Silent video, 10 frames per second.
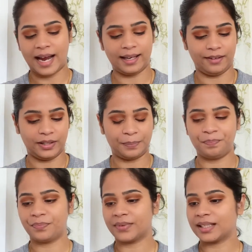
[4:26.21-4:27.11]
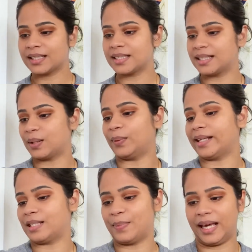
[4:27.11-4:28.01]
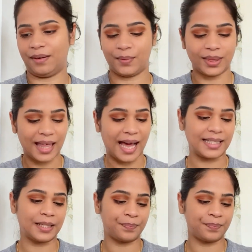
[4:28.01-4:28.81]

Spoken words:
I love it. So let's begin with that.